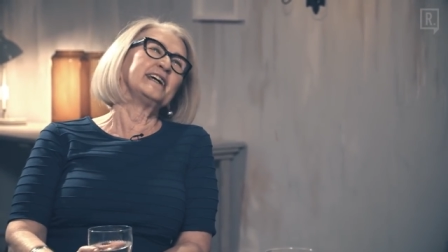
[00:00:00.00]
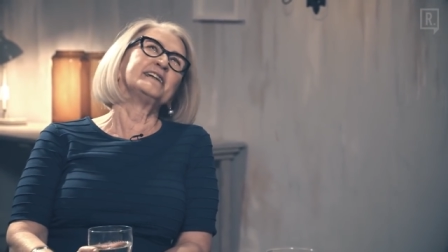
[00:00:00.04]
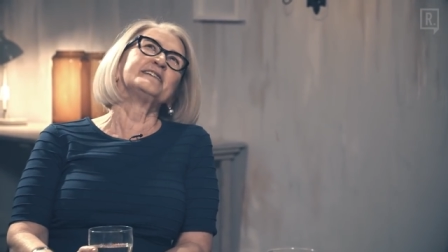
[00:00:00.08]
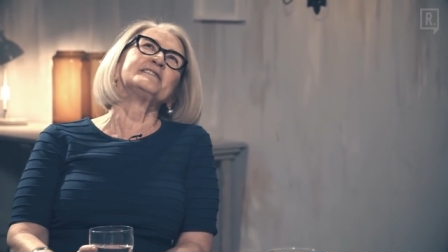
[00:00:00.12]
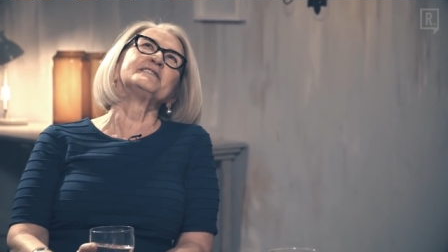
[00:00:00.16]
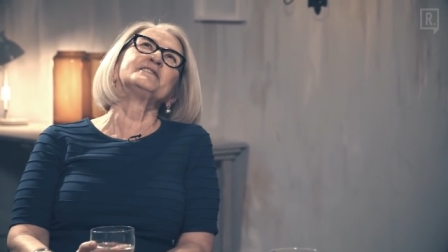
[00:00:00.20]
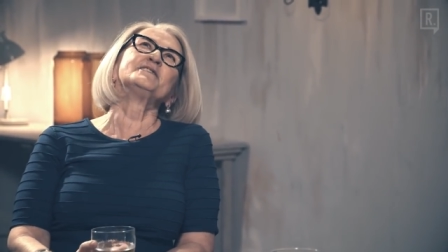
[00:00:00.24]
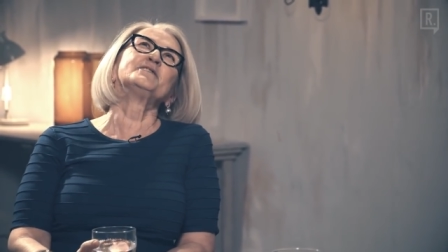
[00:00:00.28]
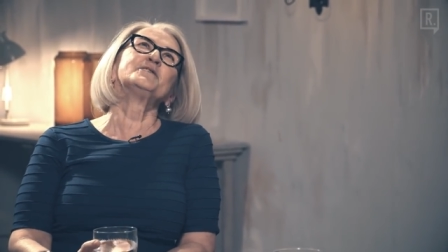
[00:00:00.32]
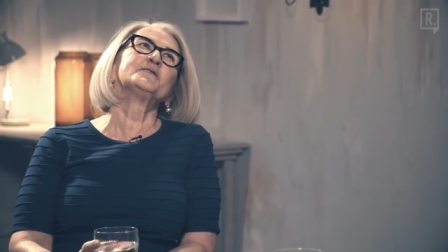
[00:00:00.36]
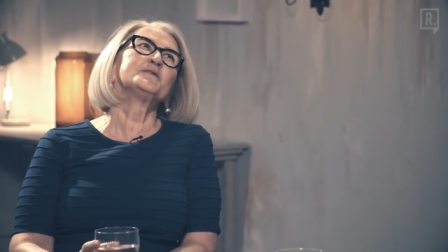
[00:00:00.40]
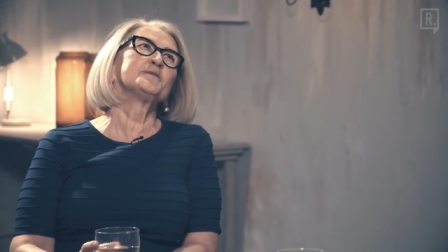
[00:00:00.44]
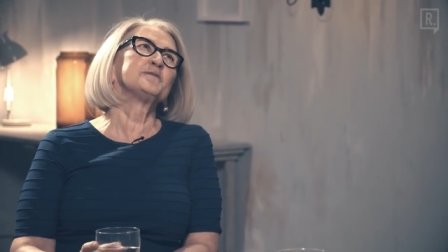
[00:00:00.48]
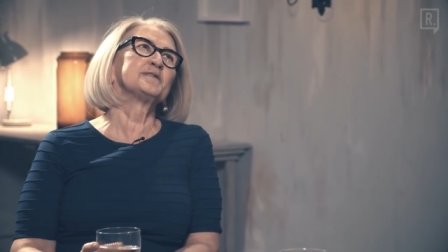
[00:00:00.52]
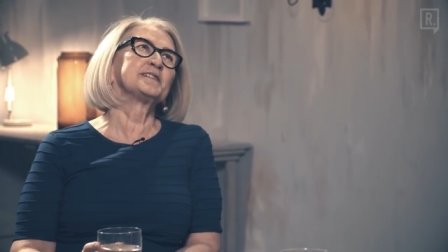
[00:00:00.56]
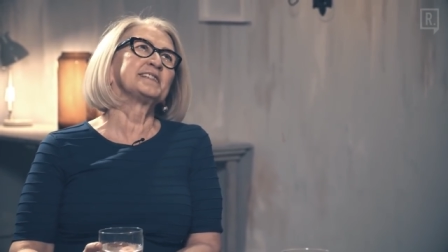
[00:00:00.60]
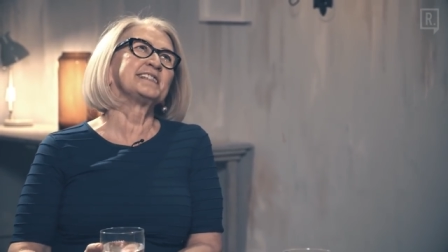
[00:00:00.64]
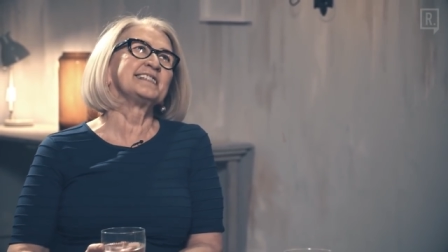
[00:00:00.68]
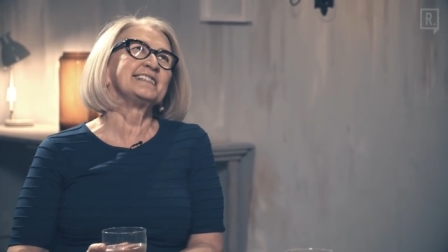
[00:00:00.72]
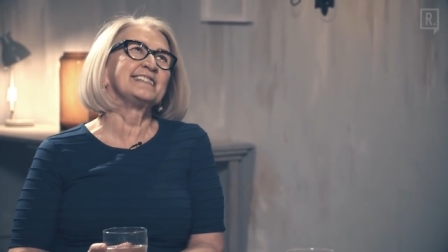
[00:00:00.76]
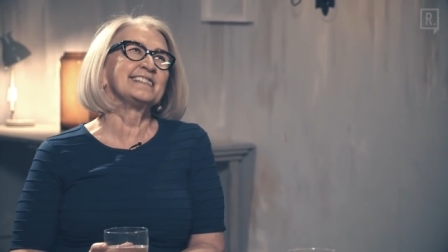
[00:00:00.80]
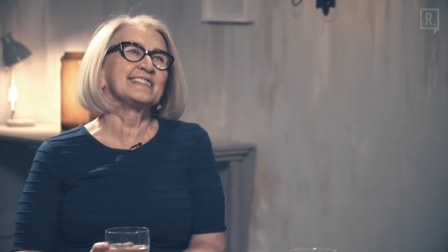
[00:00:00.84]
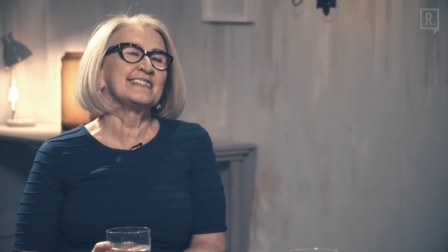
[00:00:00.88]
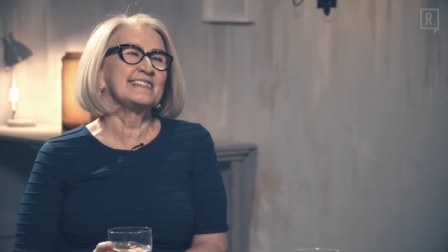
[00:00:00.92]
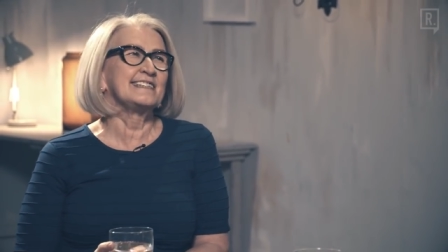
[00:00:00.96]
And you know what
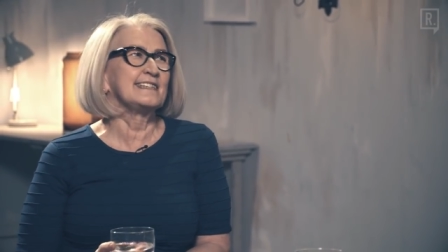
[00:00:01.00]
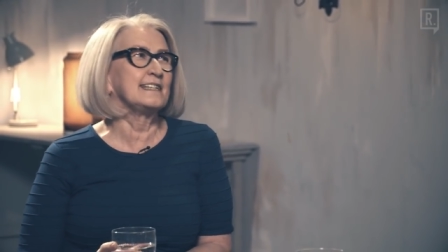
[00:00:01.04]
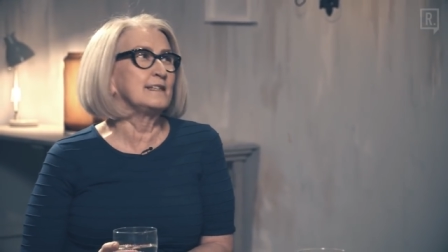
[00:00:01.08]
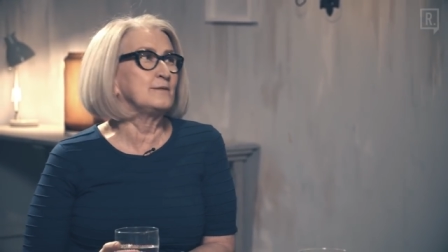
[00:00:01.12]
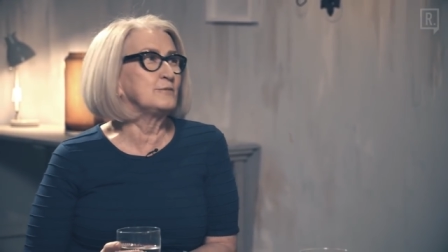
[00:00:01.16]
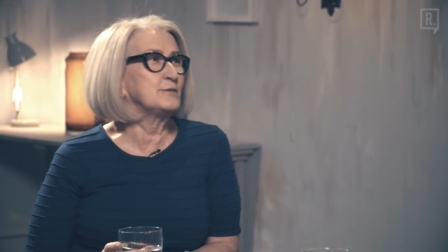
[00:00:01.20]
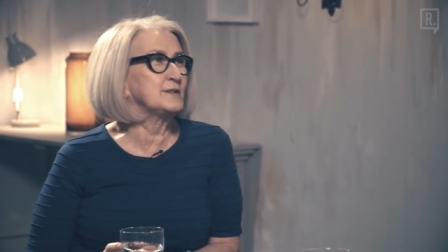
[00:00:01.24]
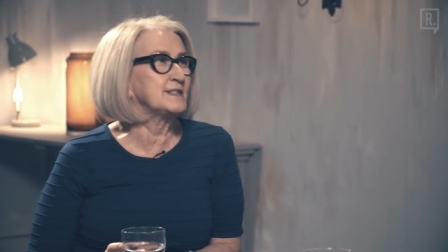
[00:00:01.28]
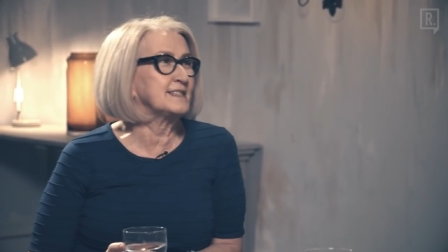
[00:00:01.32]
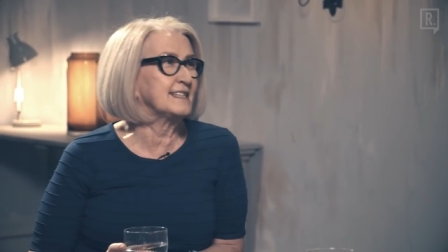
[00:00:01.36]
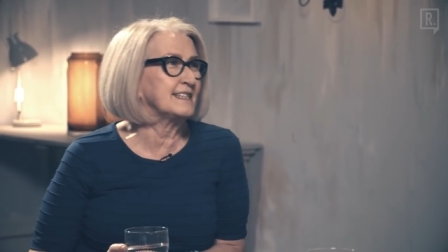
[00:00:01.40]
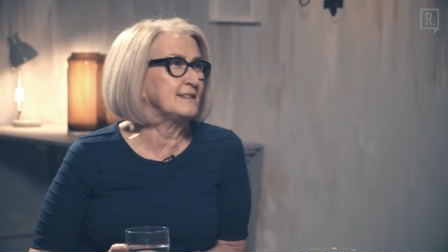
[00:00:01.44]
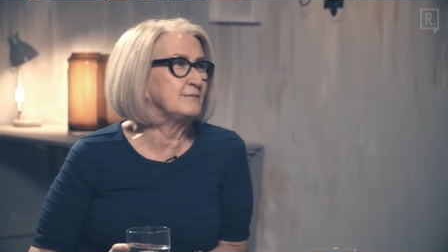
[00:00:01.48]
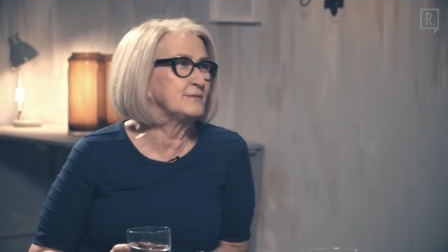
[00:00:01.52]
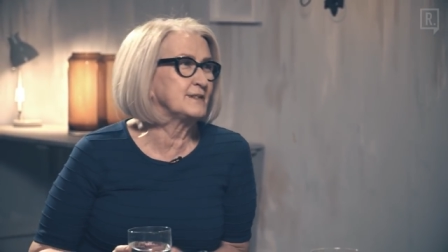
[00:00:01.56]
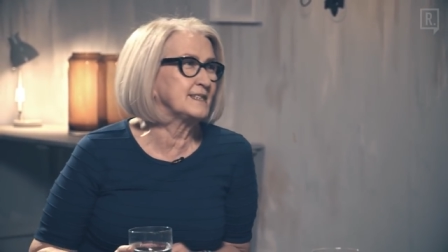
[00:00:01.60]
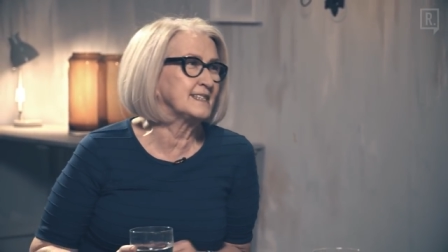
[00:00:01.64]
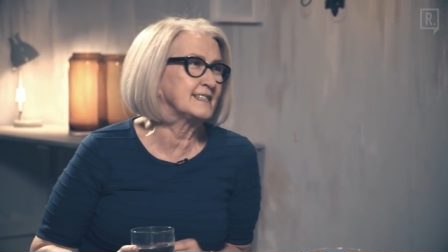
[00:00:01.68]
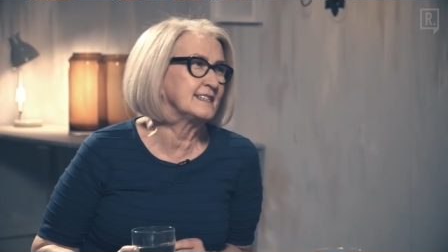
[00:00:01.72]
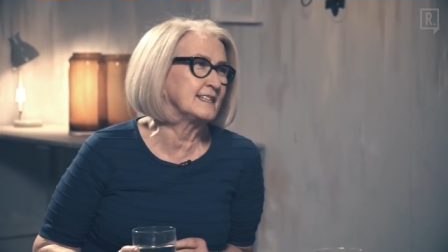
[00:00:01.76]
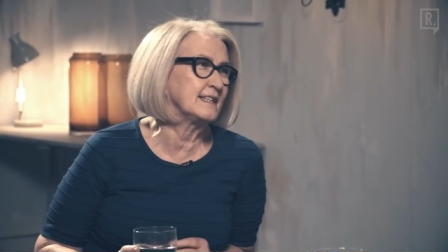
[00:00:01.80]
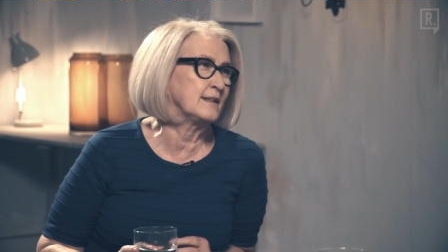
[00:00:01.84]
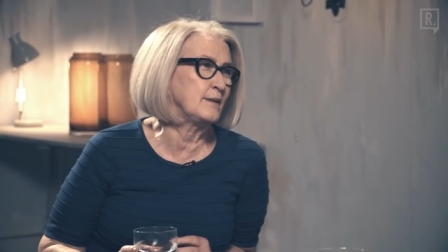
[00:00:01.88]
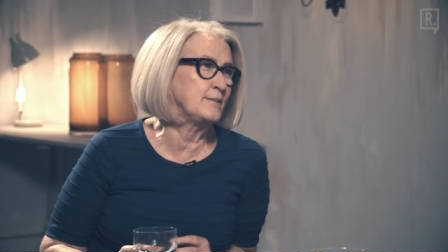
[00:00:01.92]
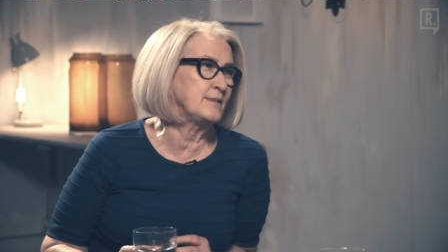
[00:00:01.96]
he did? He was
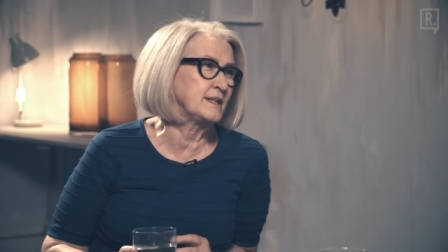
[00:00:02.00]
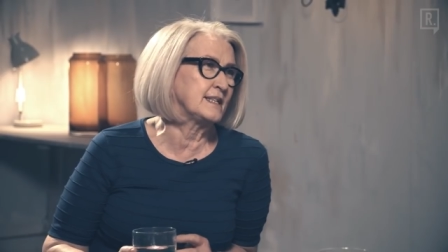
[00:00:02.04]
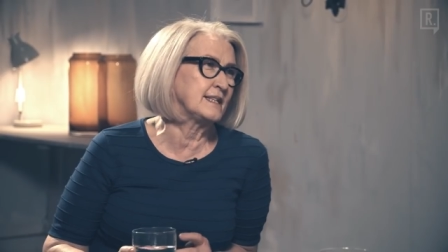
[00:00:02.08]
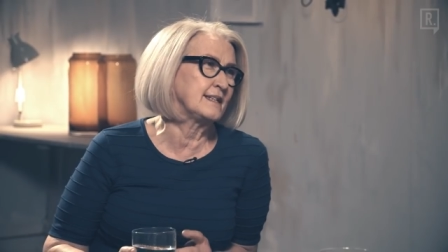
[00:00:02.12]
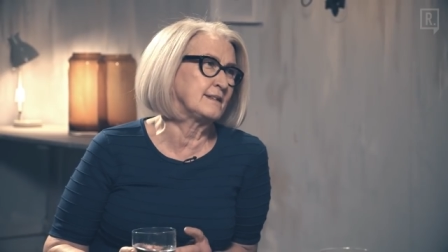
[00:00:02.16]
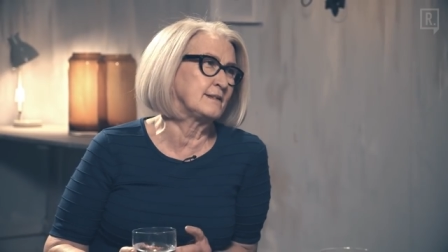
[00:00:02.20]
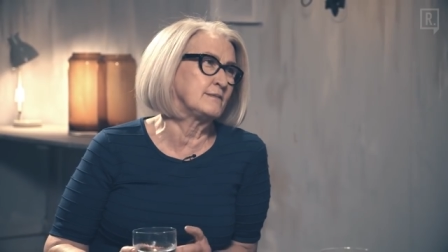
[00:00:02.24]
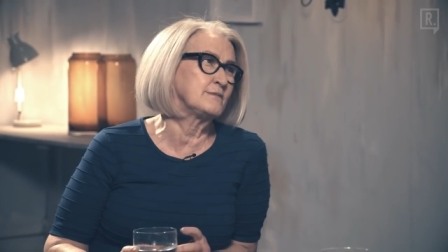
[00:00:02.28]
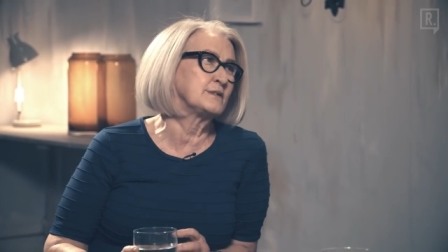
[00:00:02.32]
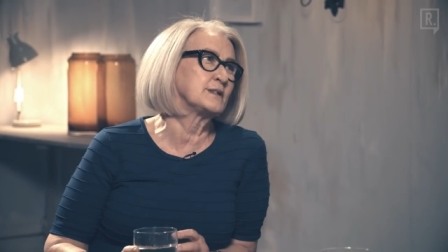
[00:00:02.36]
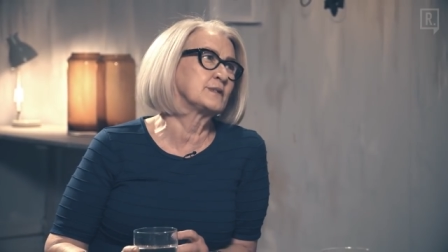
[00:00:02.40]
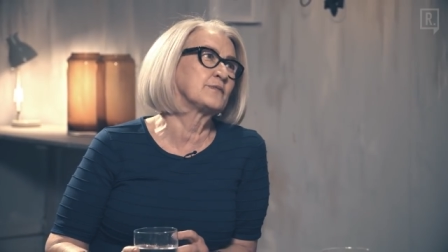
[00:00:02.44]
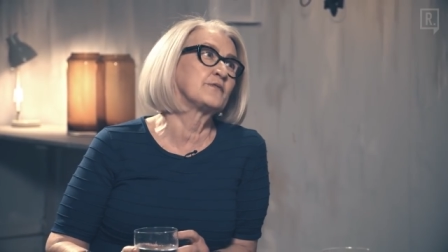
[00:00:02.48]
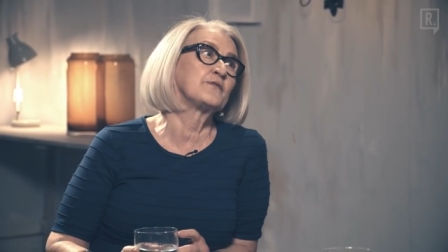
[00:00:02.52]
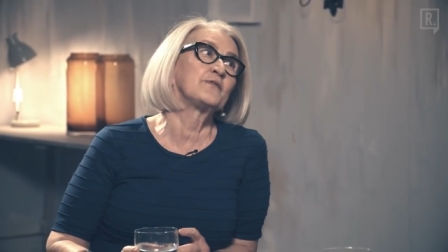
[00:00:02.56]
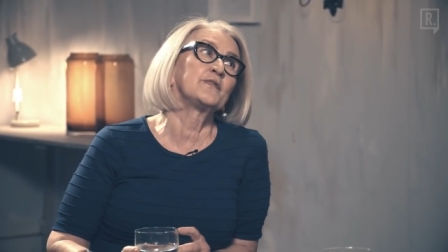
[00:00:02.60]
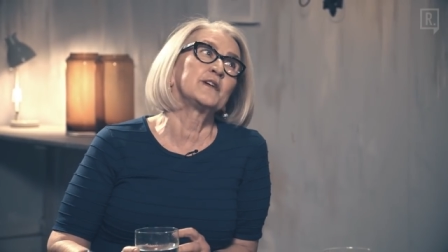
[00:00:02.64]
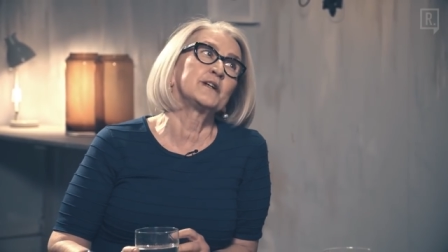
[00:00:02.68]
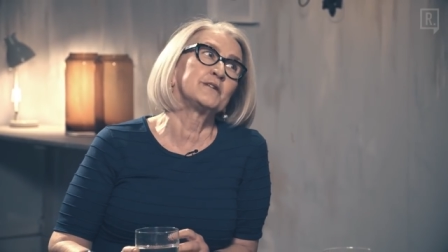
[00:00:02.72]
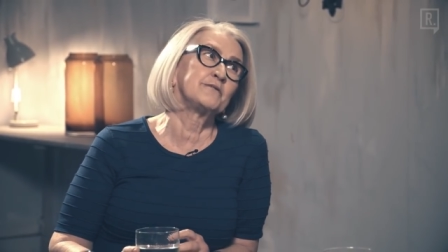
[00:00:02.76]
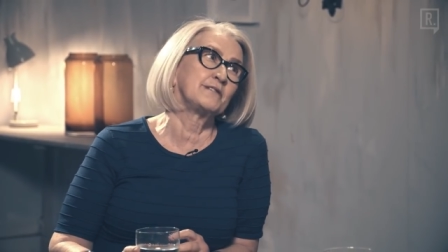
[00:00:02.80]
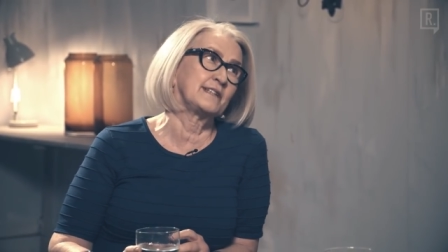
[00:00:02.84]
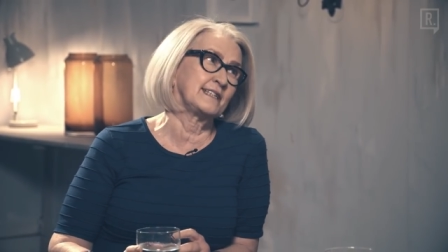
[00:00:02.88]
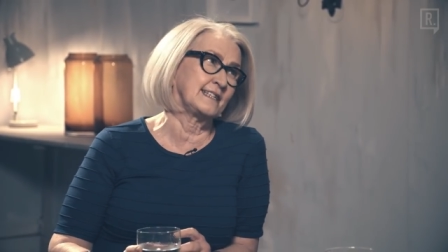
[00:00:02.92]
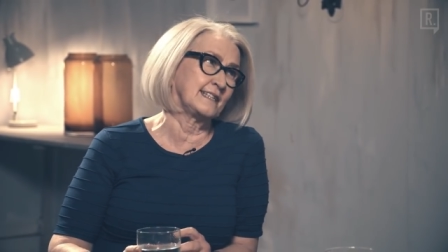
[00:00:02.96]

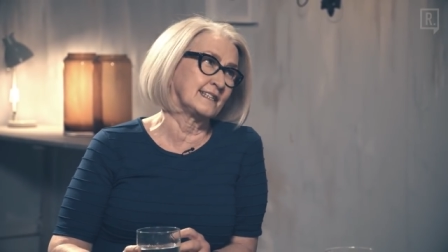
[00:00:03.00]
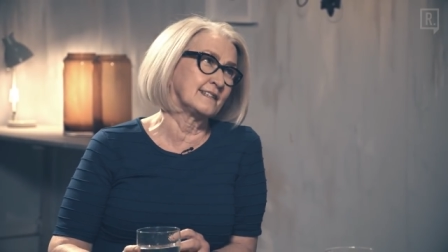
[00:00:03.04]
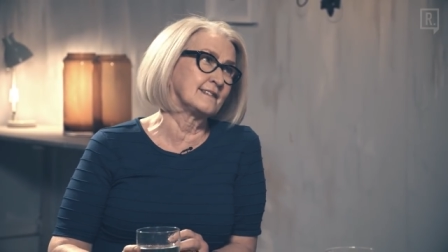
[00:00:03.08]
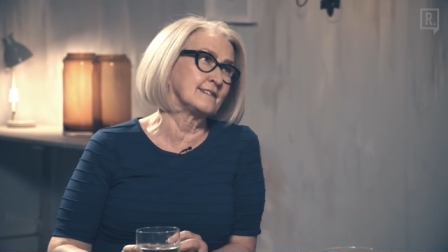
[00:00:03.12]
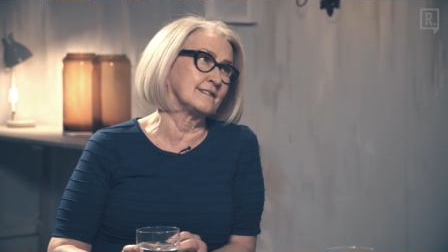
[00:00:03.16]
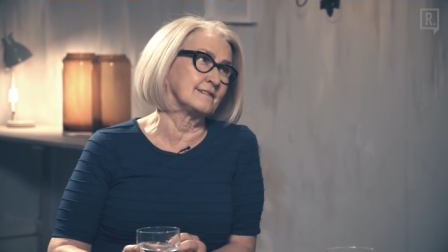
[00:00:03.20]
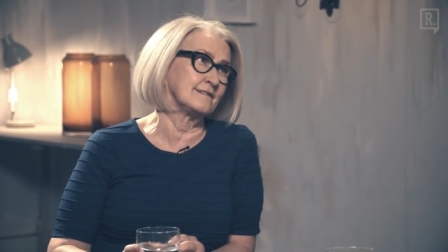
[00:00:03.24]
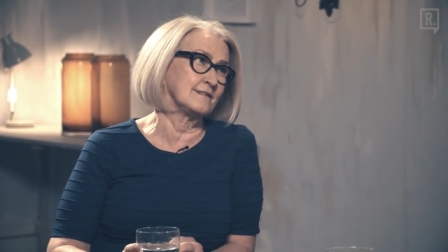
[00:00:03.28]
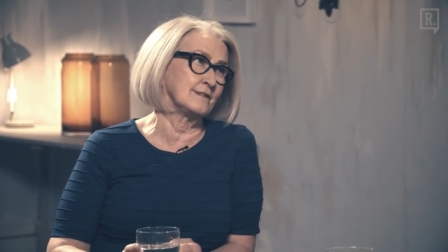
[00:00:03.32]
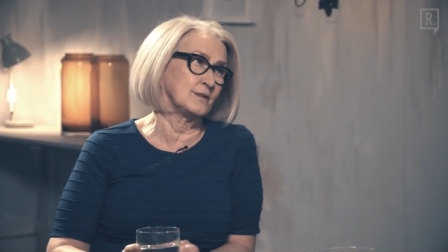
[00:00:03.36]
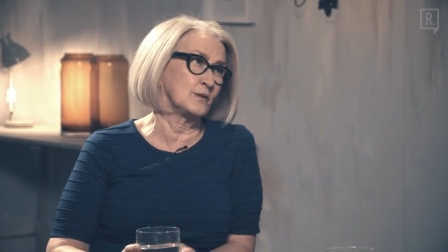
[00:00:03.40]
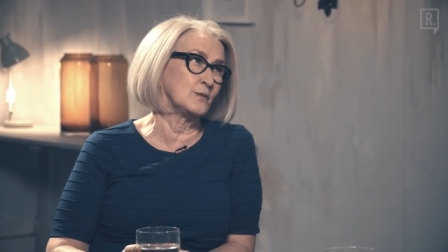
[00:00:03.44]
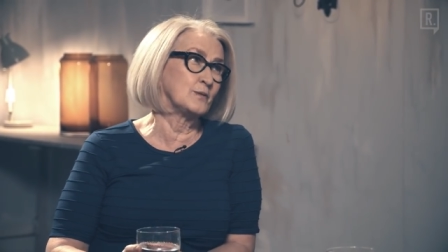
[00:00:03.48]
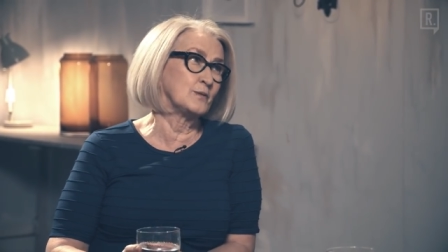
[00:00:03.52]
very ill